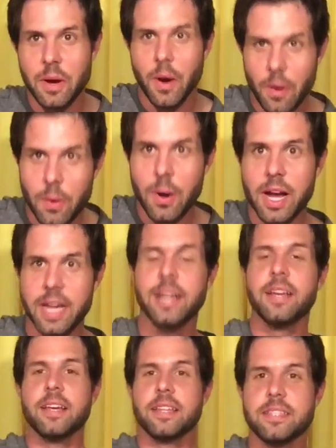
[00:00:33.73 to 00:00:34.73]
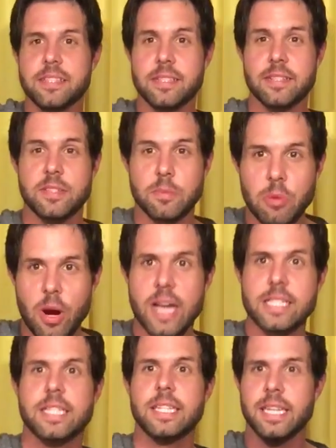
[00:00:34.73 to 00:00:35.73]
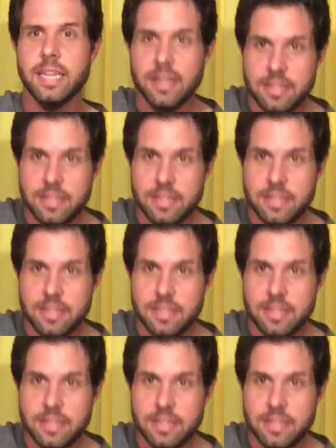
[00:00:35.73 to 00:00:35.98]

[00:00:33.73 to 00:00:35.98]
All right, this is a surprisingly